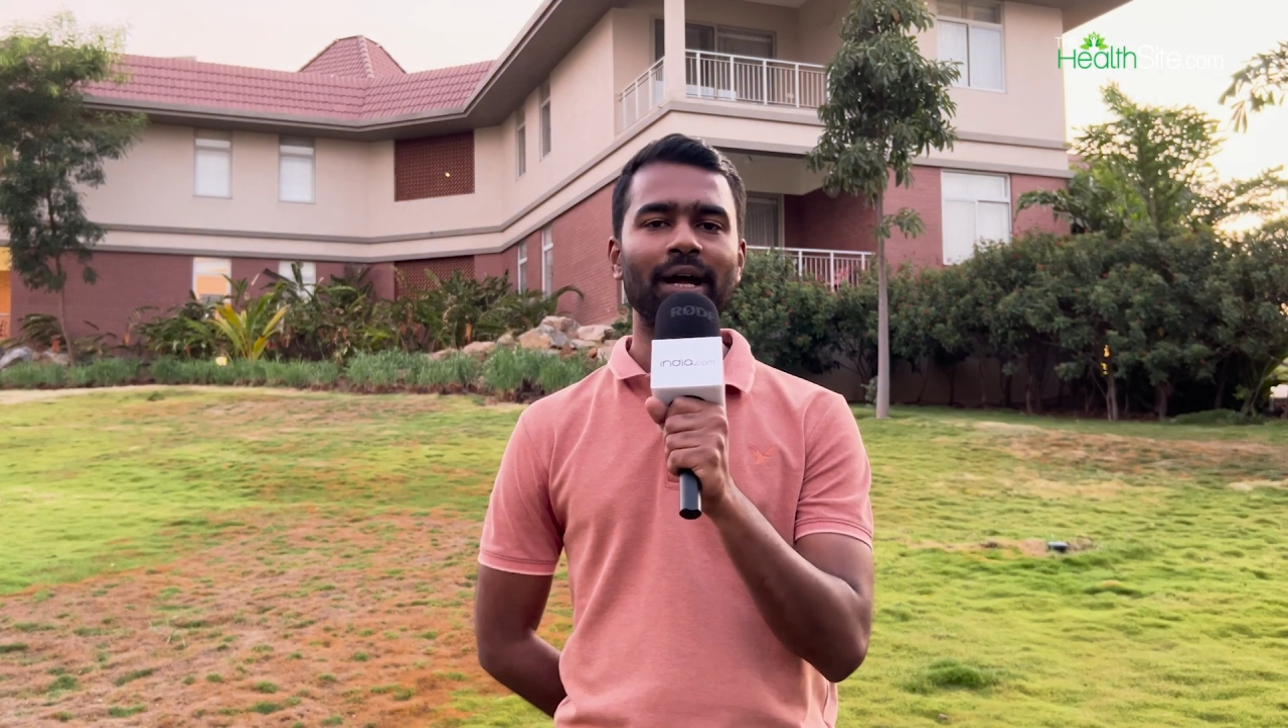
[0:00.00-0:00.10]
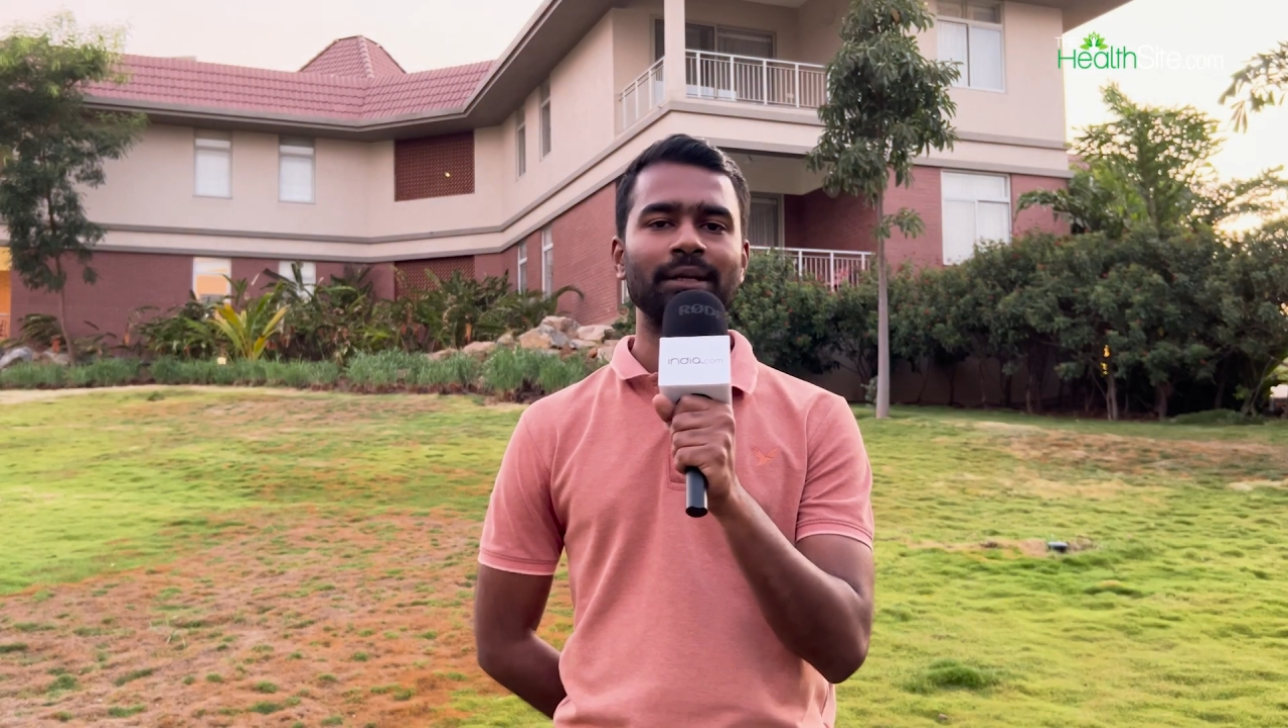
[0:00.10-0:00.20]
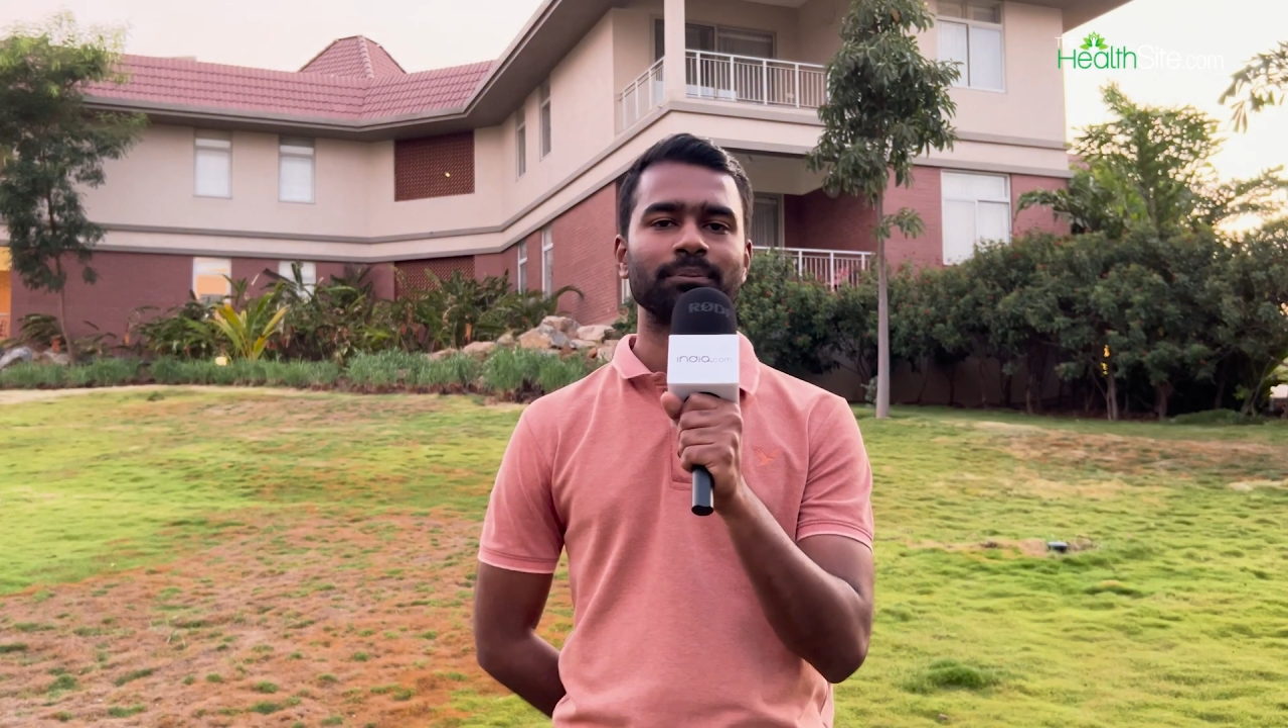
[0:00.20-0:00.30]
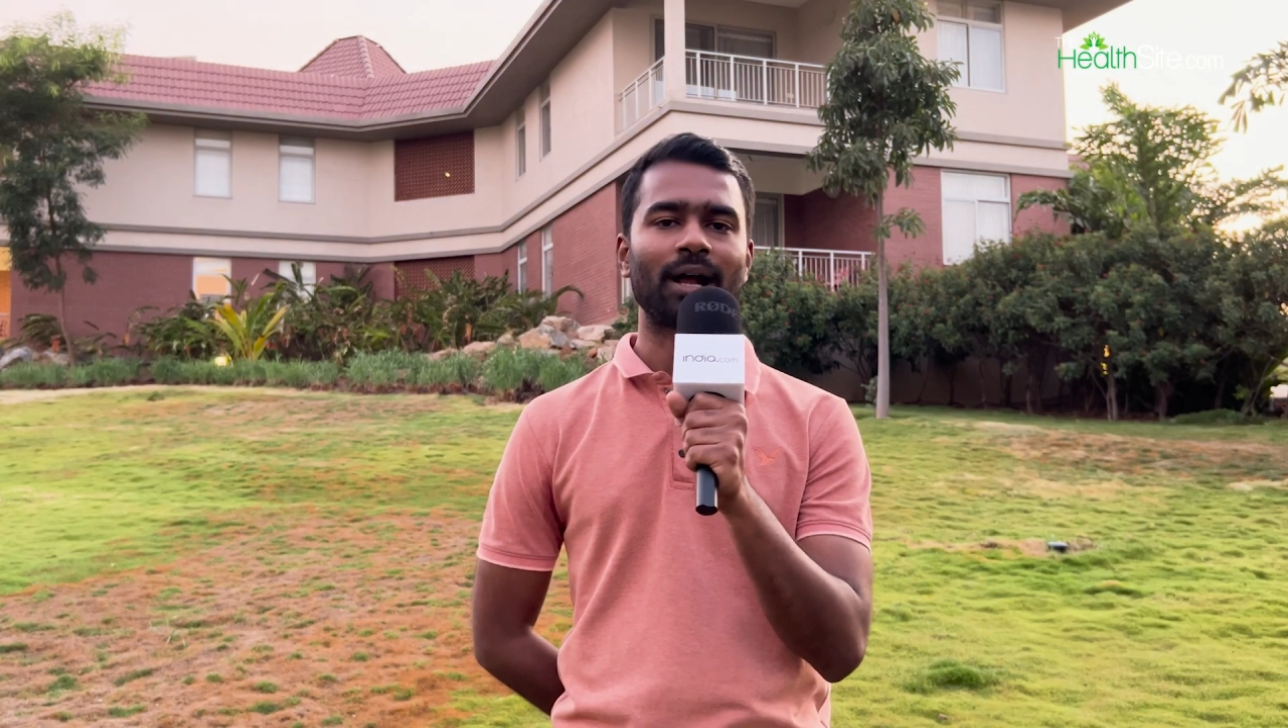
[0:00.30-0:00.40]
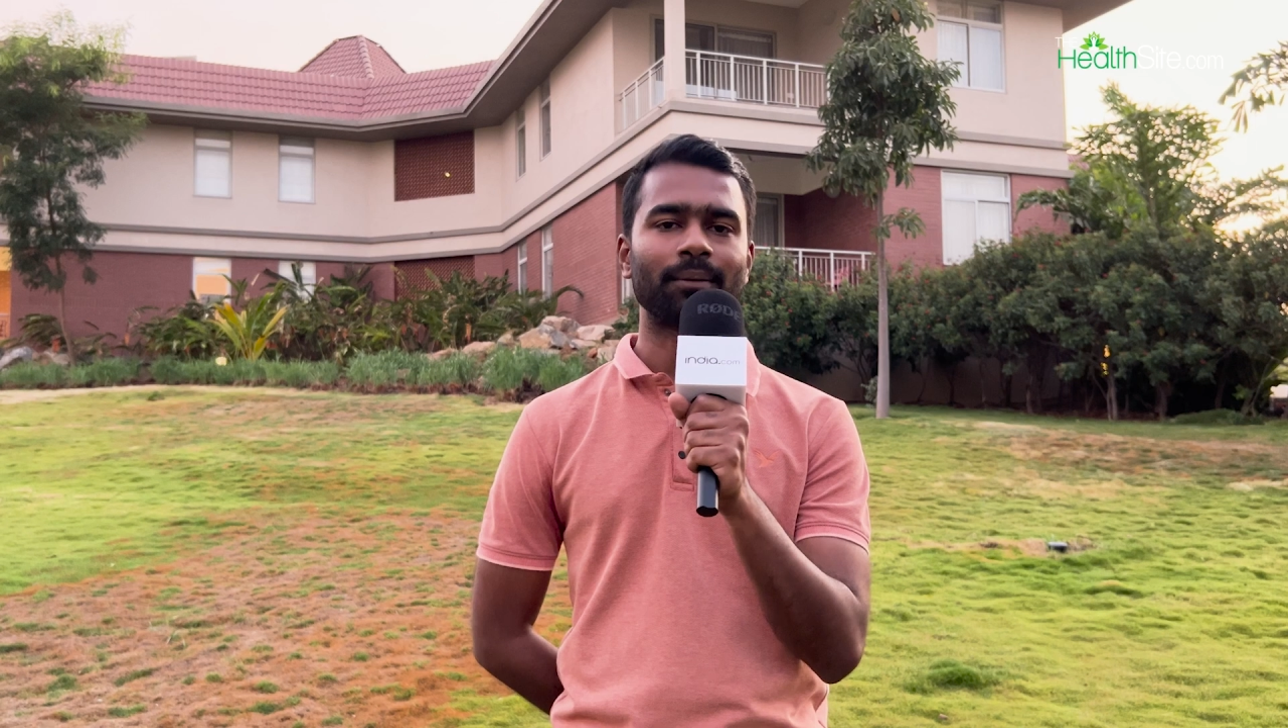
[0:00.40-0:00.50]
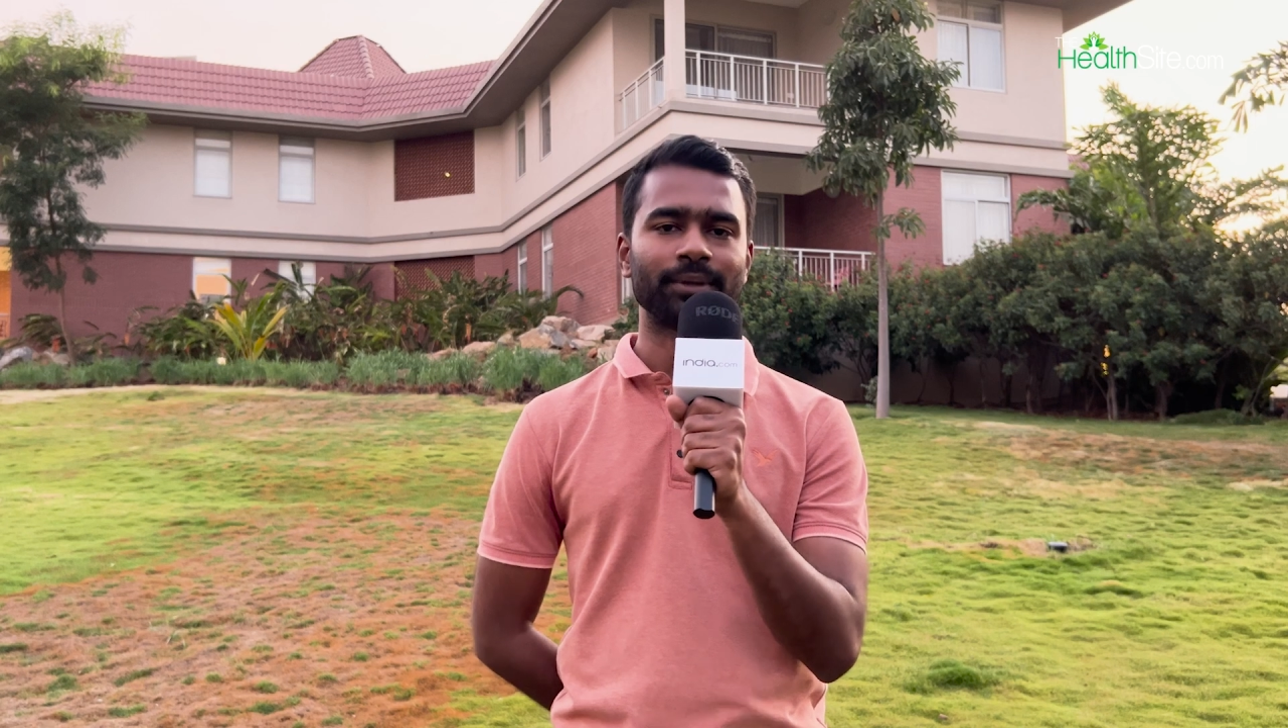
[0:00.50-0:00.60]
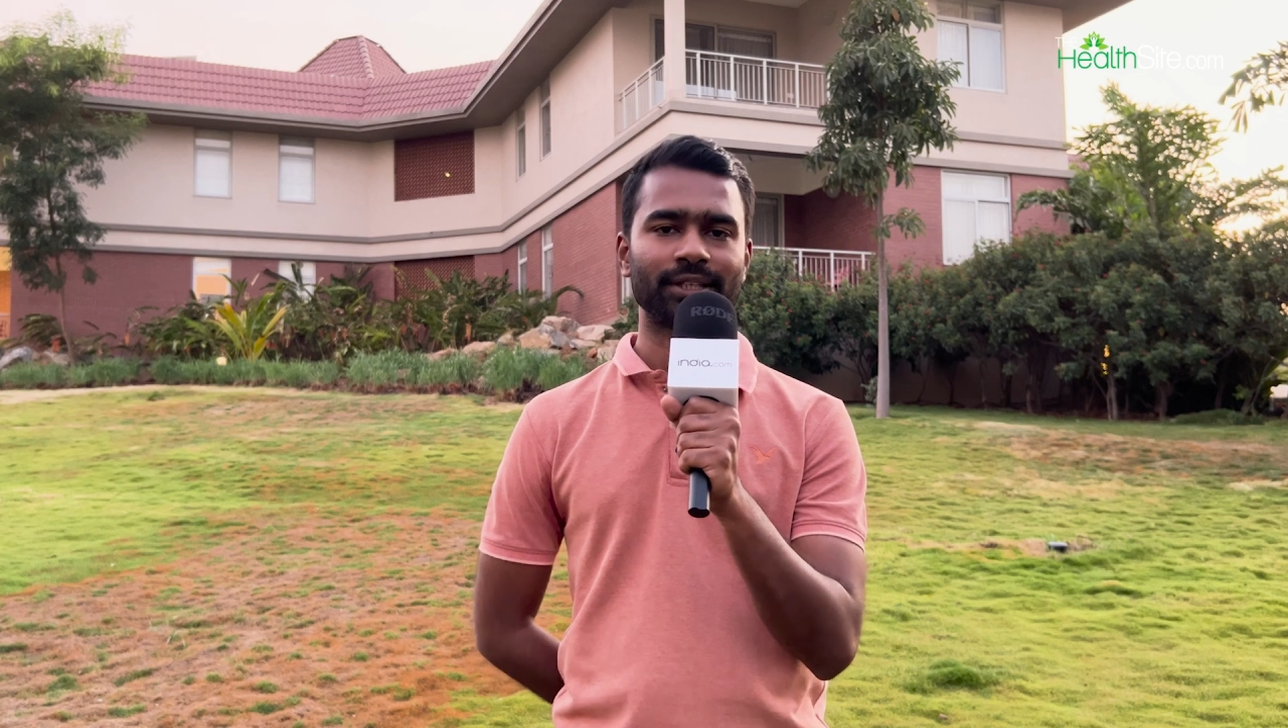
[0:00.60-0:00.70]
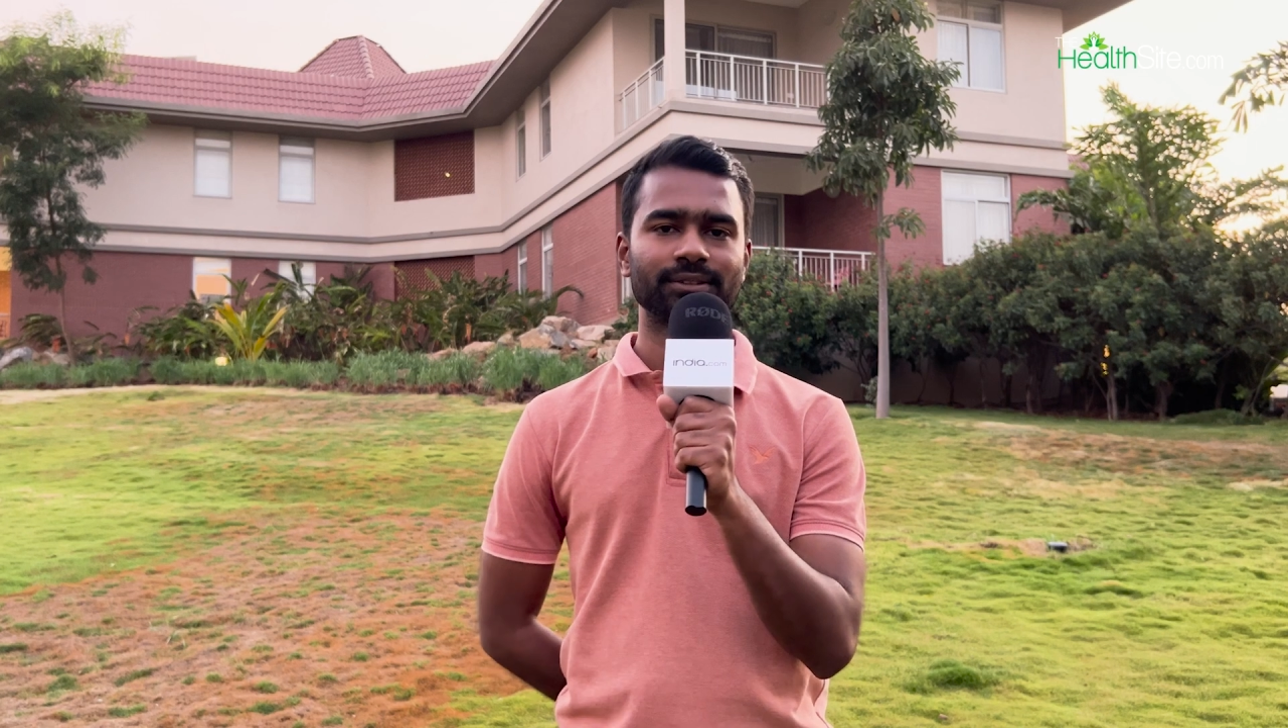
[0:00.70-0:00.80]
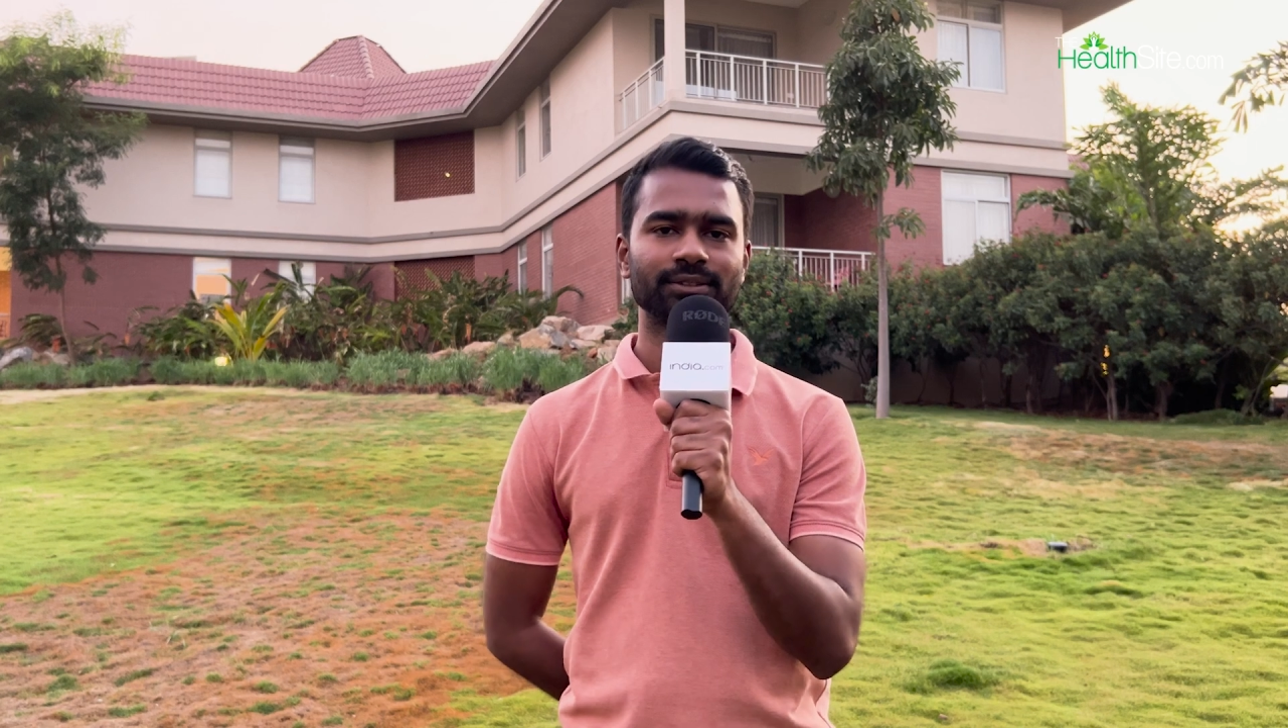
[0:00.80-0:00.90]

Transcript: and Brahmari.